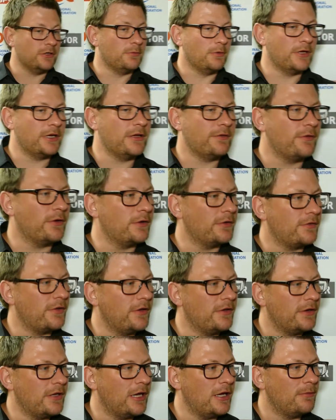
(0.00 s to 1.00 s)
have won it if I'd have
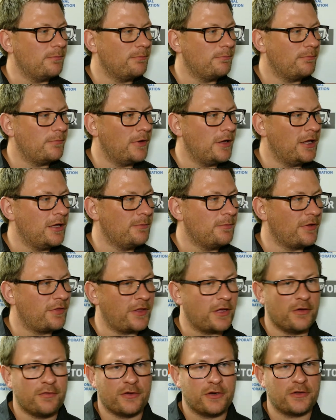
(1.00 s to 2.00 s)
turned up. Um, I
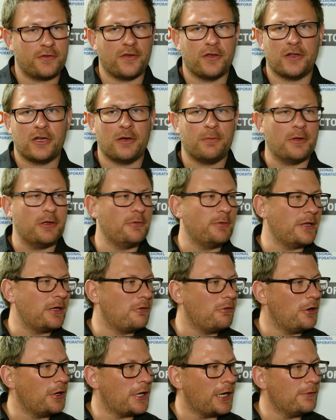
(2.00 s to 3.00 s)
think if I'd have turned up, it'd have
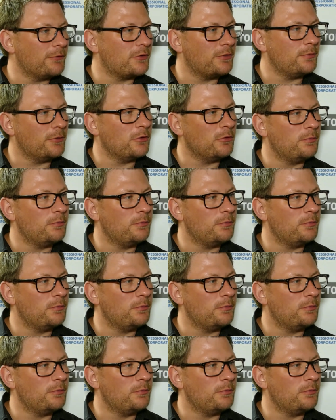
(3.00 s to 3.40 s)
been quite comfortable.